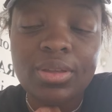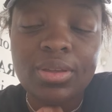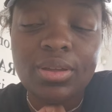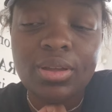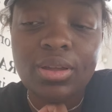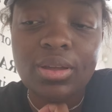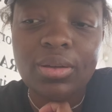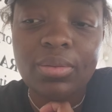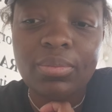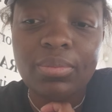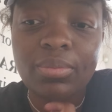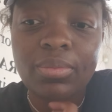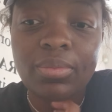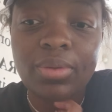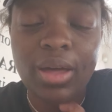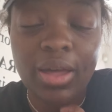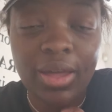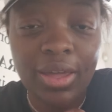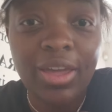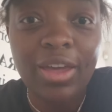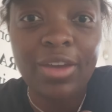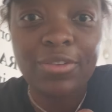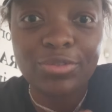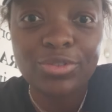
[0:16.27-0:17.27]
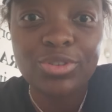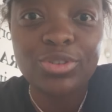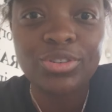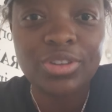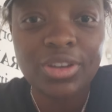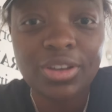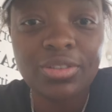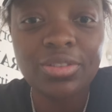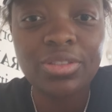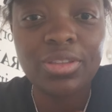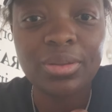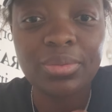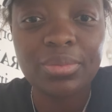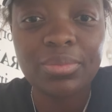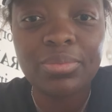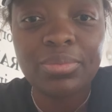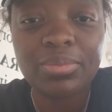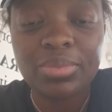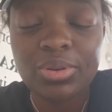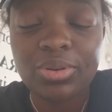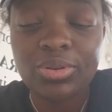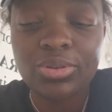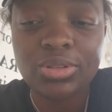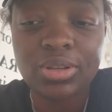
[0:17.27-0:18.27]
um, I have to tell them
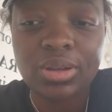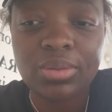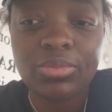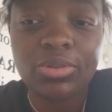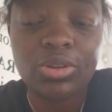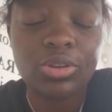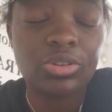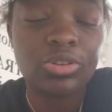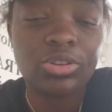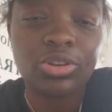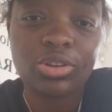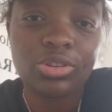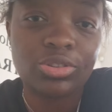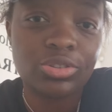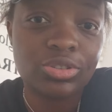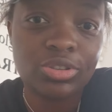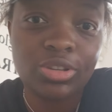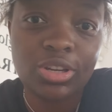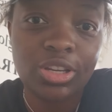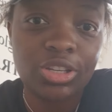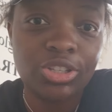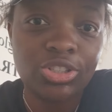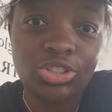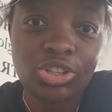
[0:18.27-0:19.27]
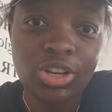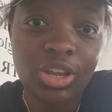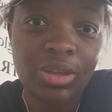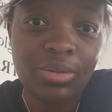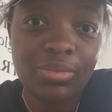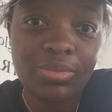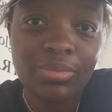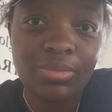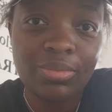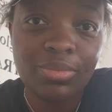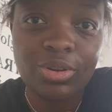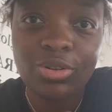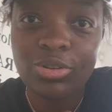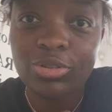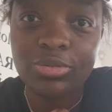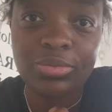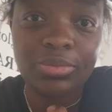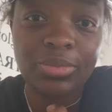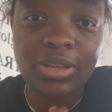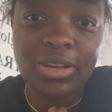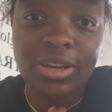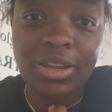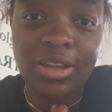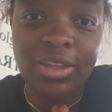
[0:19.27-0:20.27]
because I'm not going to let shame hold
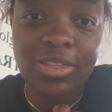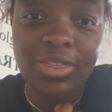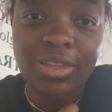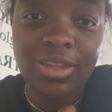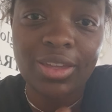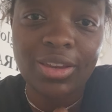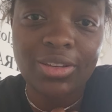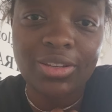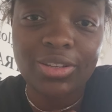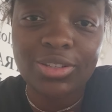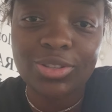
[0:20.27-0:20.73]
me like that.